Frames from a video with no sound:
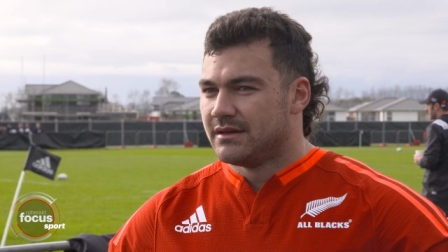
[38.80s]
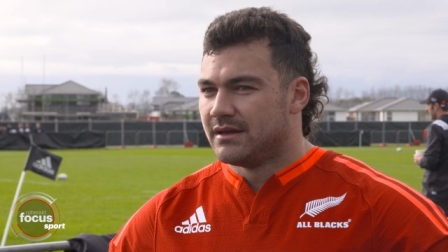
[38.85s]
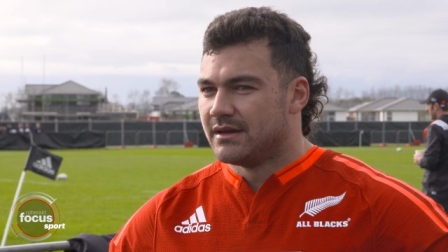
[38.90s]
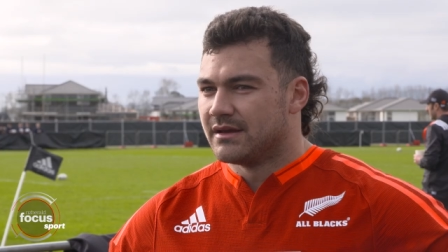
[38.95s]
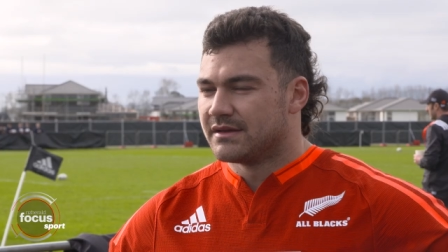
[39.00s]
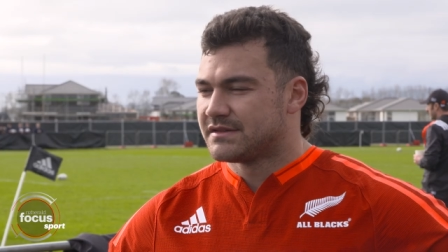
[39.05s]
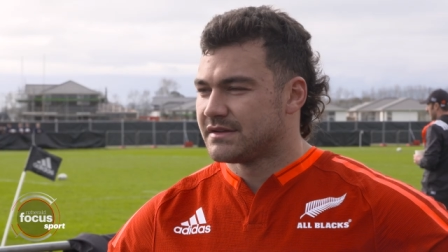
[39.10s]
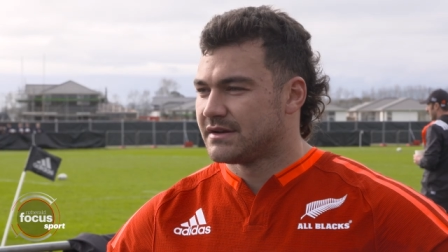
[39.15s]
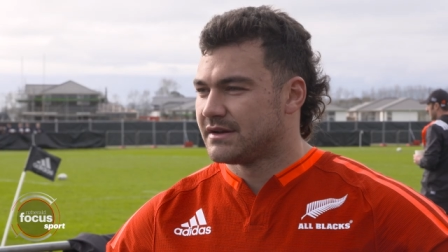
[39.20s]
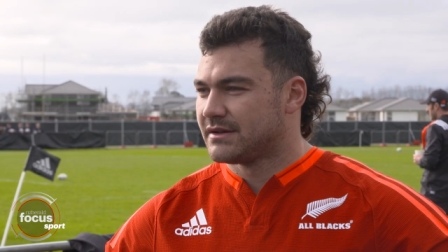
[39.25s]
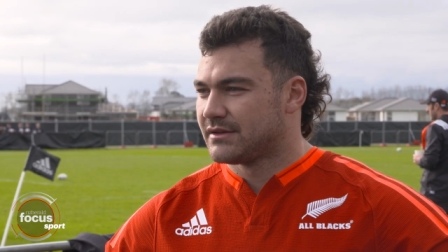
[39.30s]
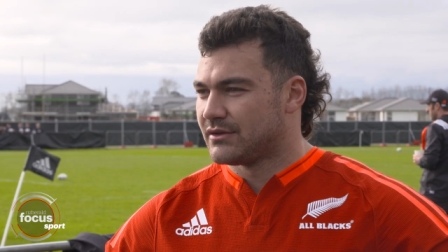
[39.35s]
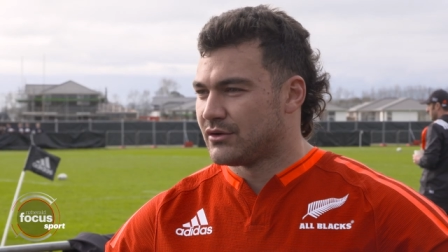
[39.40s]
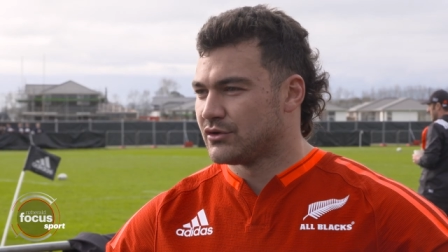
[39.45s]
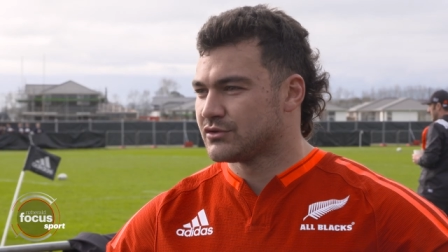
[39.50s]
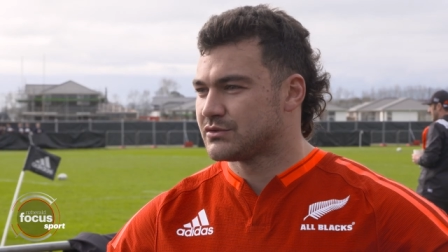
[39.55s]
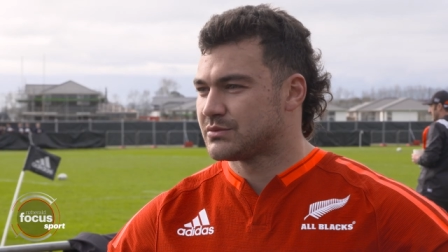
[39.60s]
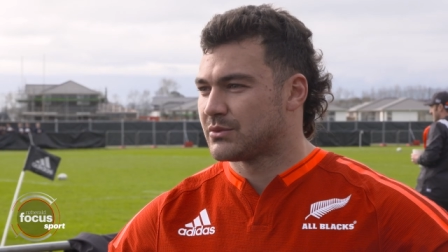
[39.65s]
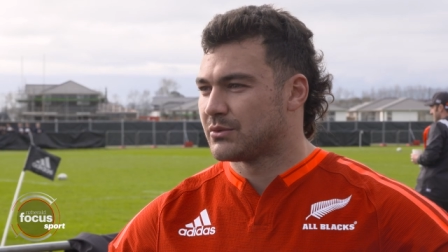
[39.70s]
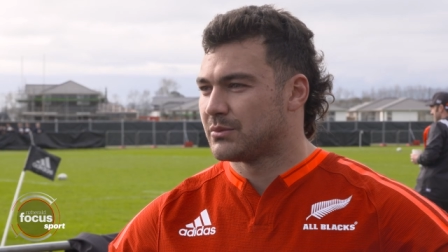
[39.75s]
Yeah, sitting in the
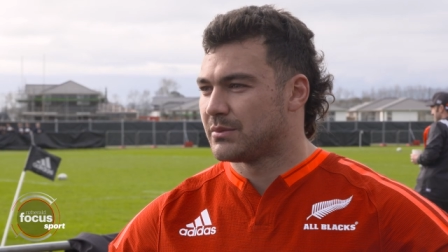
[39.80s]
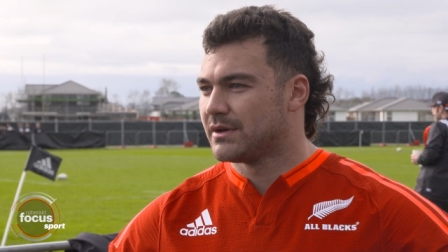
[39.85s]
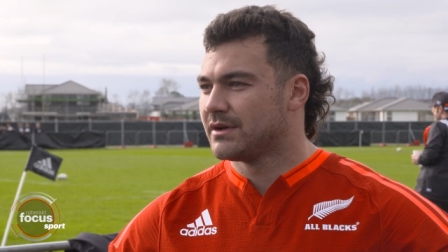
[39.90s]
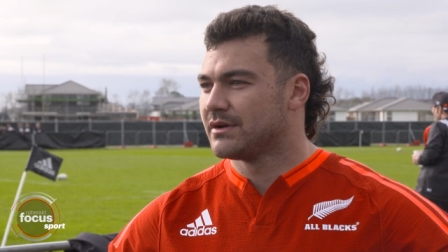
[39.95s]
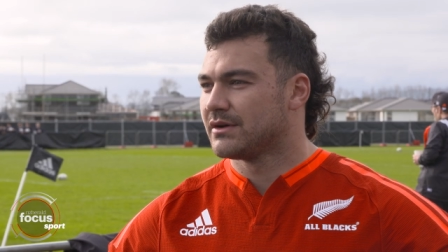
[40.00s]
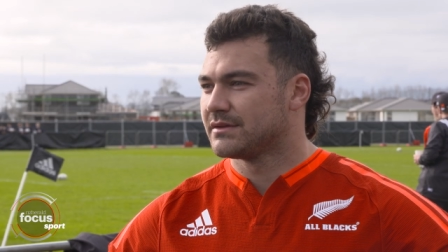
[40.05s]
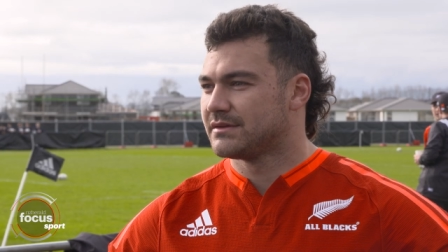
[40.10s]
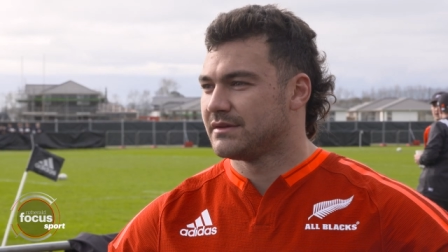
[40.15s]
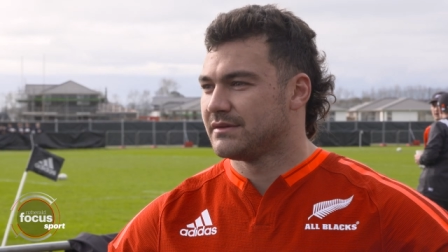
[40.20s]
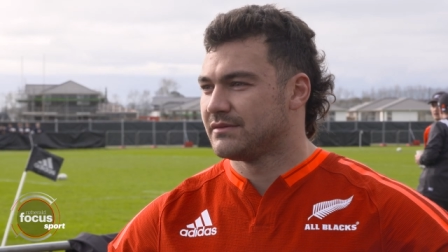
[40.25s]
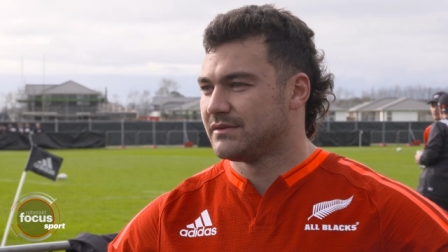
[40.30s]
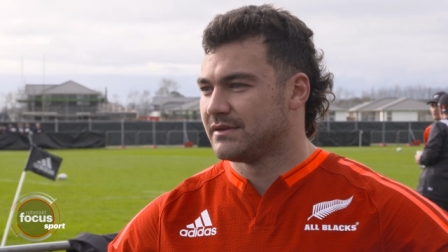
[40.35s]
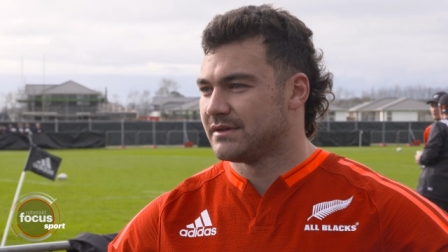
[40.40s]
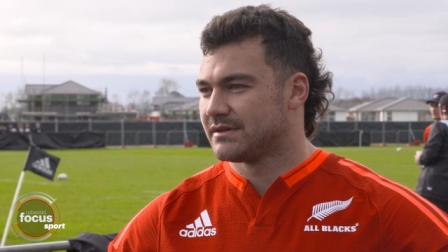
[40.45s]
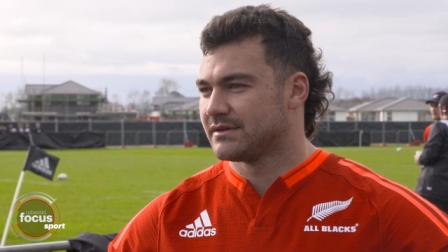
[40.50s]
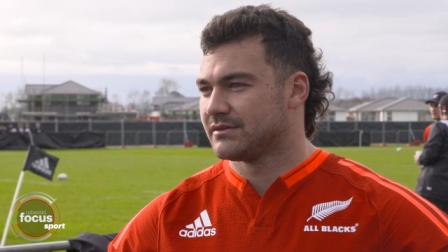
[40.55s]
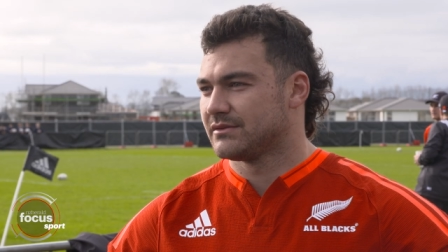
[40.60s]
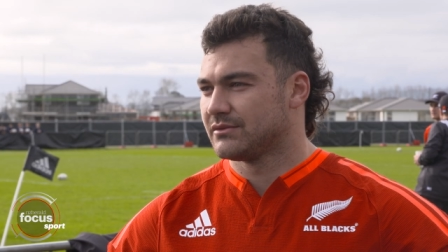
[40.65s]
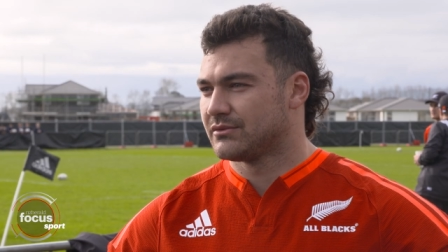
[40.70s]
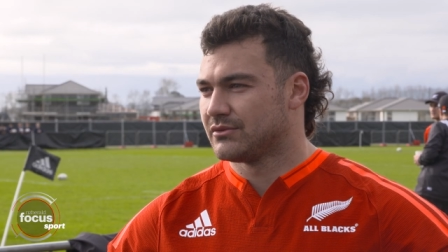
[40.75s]
hospital bed, I definitely
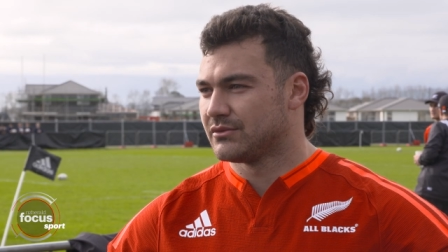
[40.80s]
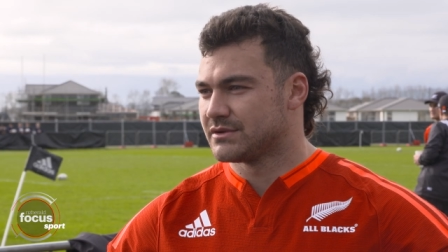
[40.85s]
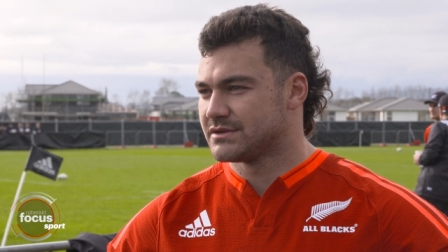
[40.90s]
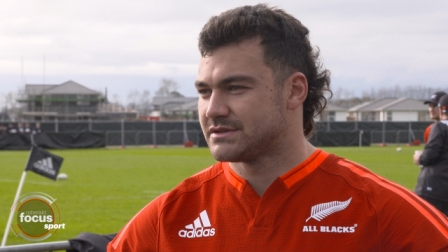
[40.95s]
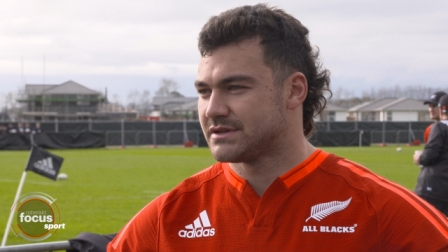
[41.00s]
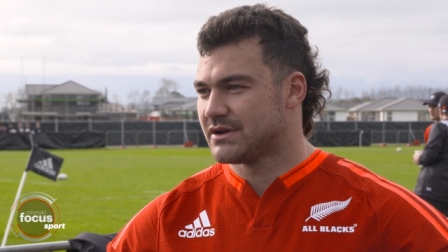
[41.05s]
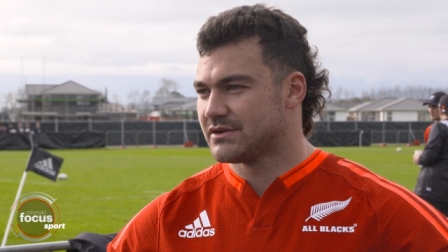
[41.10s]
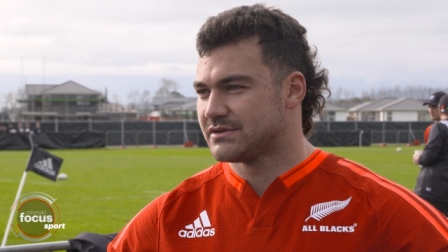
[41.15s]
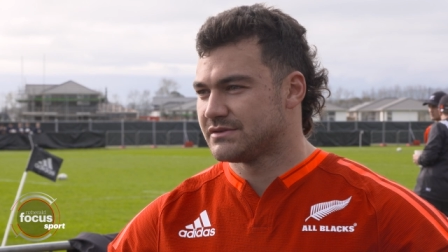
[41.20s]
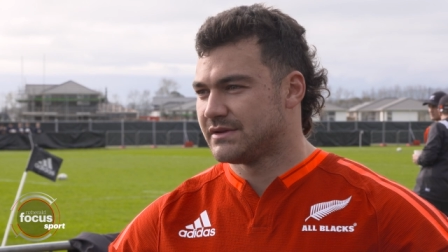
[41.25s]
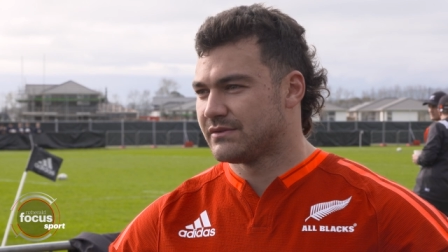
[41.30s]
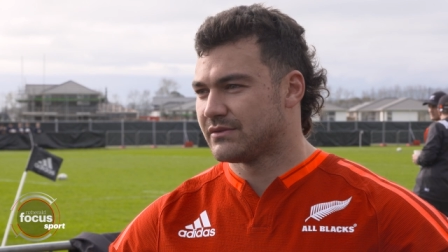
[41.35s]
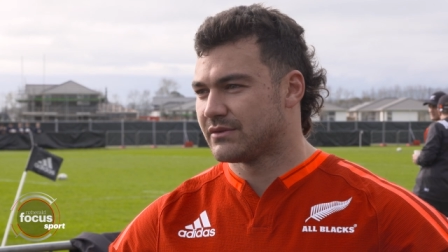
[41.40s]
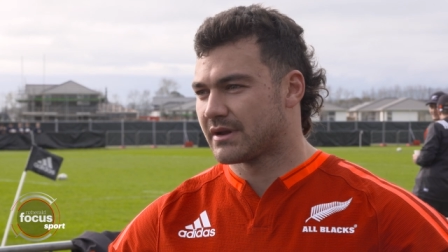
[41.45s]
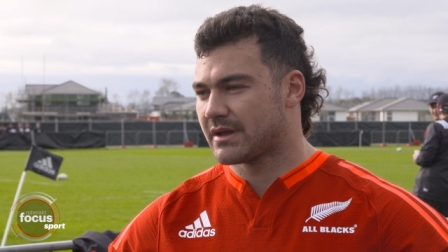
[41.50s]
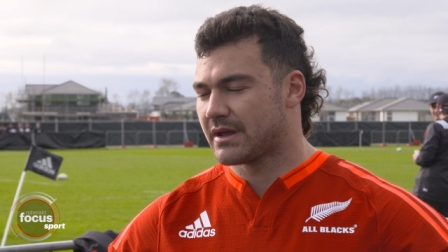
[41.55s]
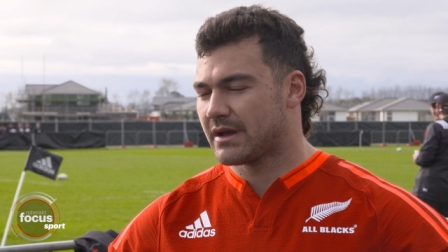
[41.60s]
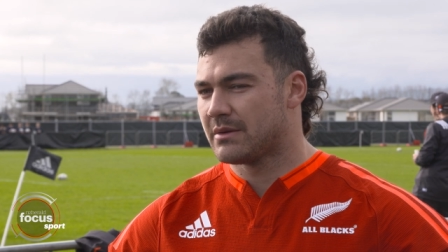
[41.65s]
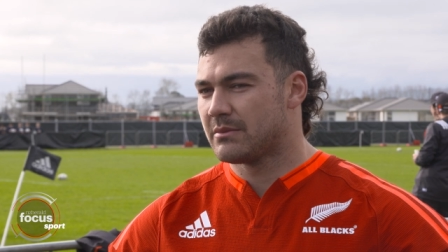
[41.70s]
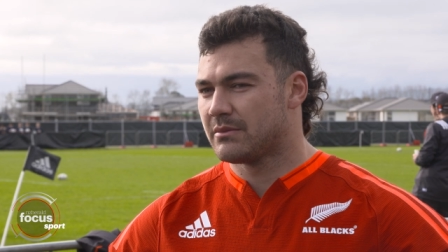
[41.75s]
th thought this day was never
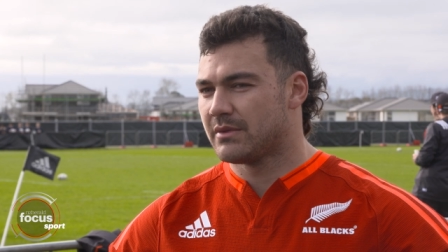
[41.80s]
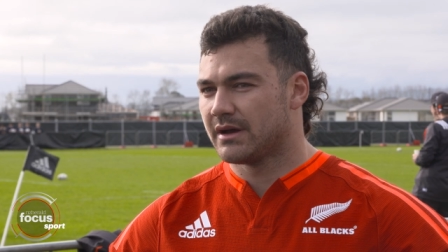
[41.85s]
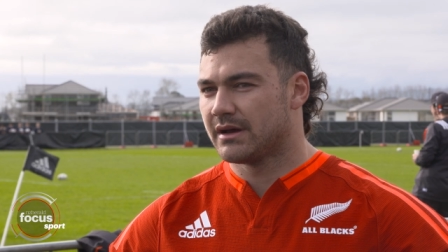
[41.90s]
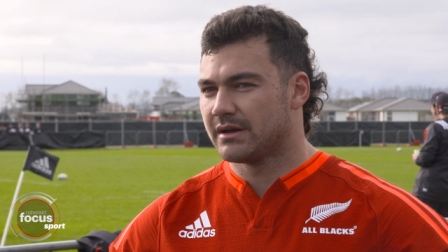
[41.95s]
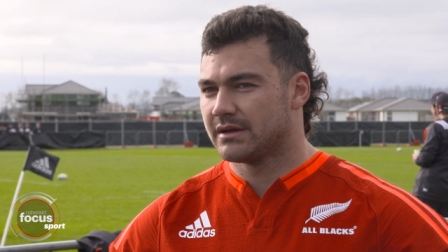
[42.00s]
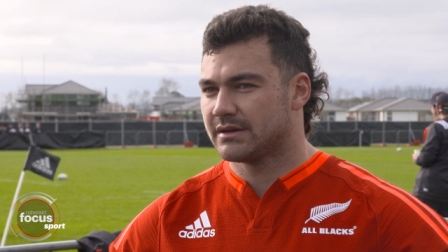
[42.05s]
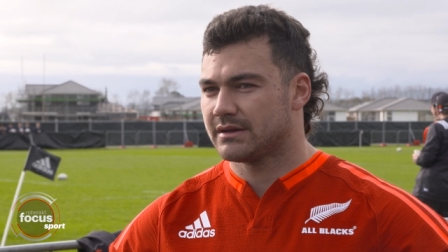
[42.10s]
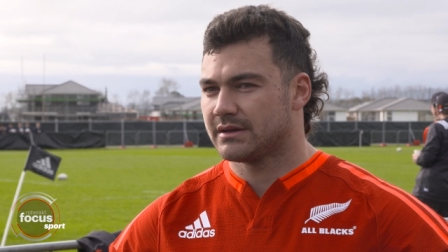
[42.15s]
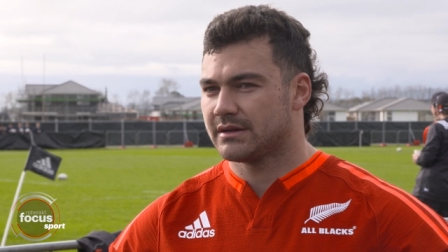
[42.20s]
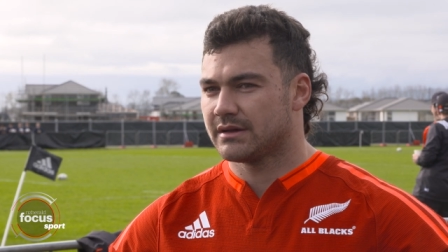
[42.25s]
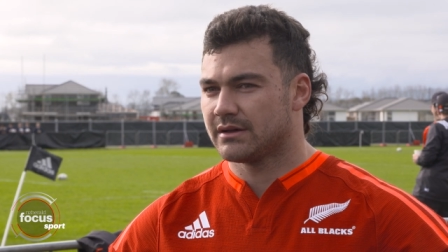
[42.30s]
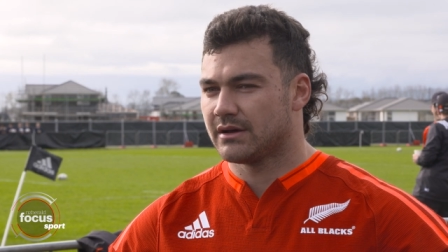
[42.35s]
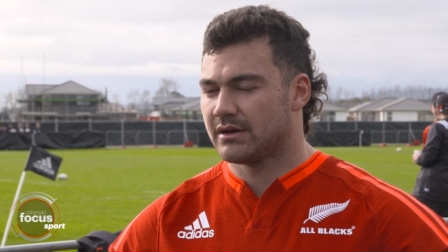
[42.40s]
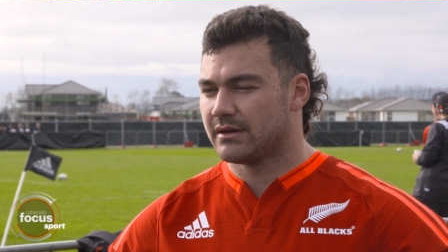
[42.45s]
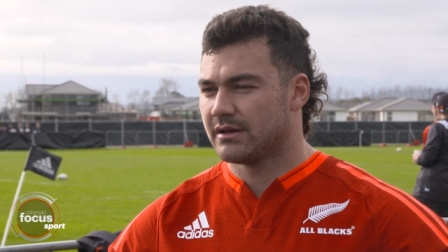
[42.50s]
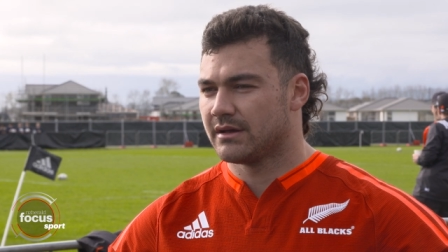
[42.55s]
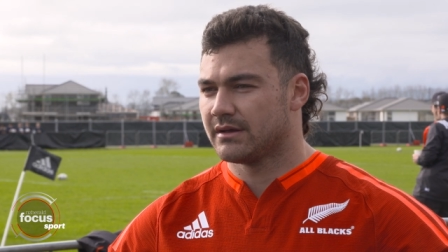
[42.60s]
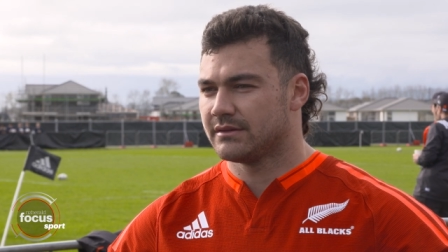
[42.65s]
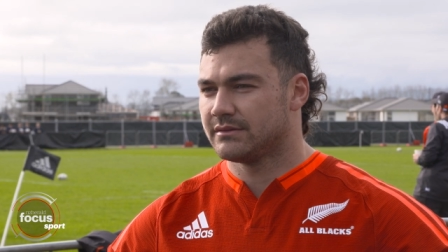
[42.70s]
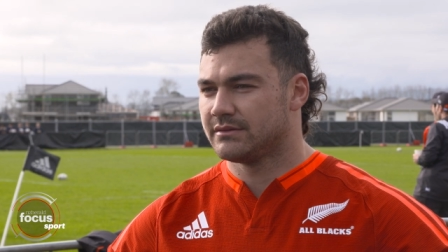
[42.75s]
going to come, but
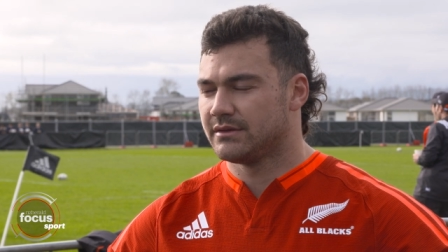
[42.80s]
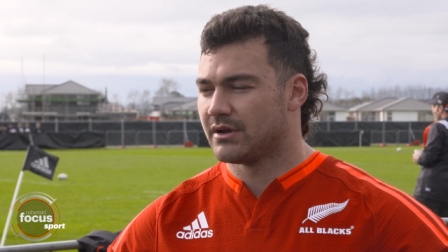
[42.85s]
I,